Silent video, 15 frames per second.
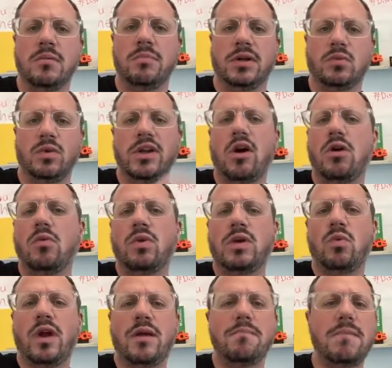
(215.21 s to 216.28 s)
But we
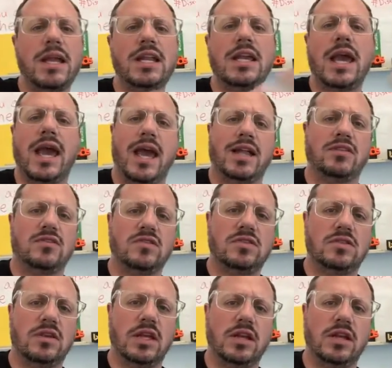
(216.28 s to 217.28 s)
wear many hats.